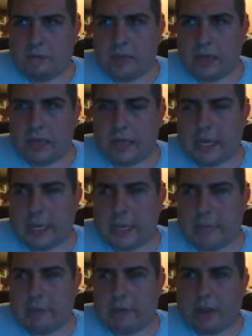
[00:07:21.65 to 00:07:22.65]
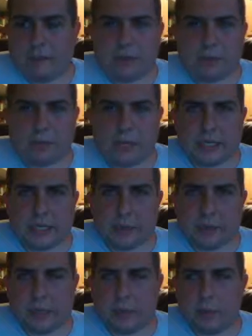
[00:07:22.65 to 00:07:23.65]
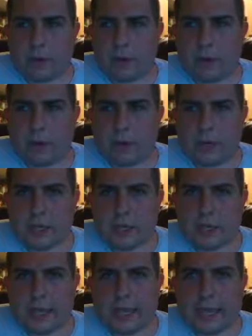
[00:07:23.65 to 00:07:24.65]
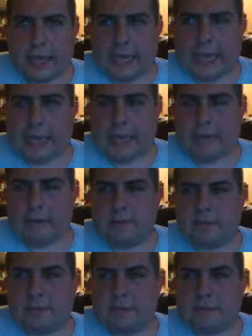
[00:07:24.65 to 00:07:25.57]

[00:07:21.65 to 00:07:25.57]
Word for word: but in a previous place where they were, they had